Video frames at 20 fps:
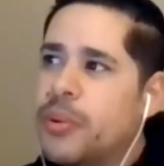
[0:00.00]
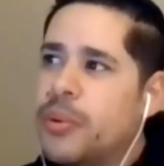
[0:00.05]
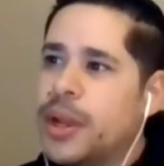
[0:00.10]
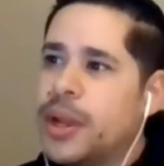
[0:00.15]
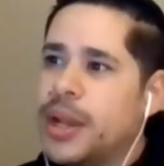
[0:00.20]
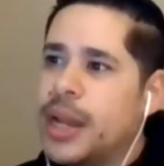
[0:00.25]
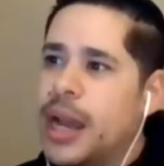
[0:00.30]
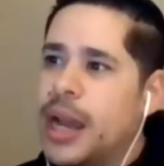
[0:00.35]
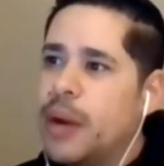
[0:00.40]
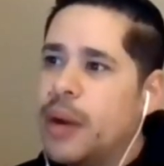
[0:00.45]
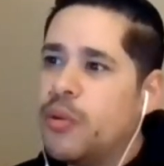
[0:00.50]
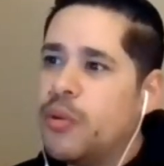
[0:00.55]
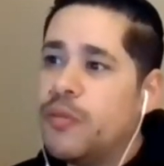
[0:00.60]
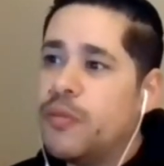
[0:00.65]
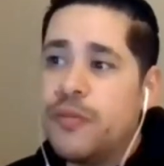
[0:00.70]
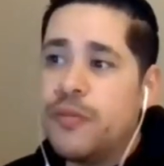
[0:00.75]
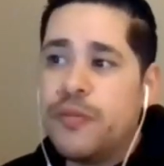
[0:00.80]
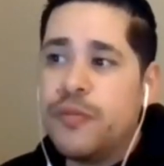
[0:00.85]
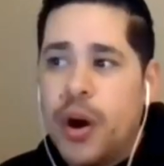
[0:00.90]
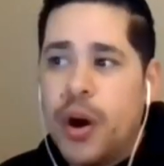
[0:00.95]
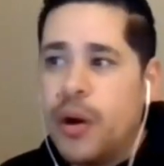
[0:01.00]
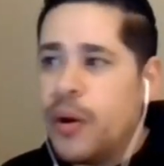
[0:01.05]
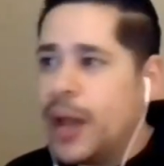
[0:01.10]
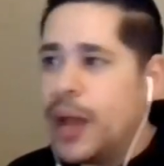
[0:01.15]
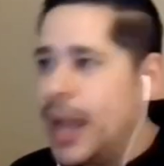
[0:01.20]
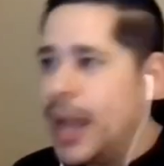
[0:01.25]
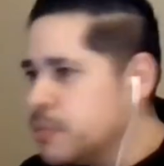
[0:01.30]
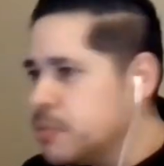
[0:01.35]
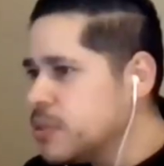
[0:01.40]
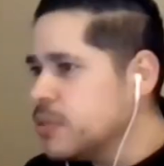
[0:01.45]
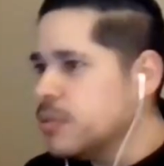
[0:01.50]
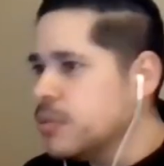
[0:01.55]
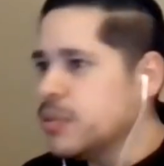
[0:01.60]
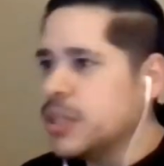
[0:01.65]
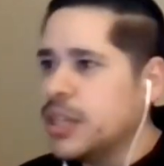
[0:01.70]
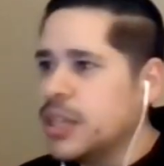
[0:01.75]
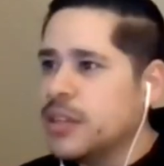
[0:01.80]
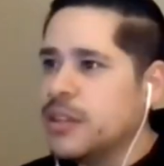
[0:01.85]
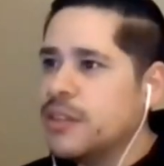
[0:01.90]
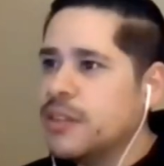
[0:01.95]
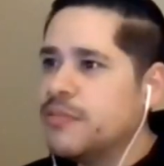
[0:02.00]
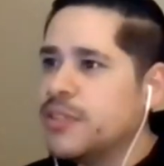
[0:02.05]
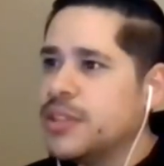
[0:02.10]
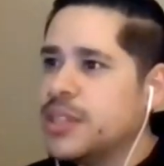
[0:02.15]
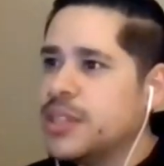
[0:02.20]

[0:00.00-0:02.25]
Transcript: point I will fall absolutely in love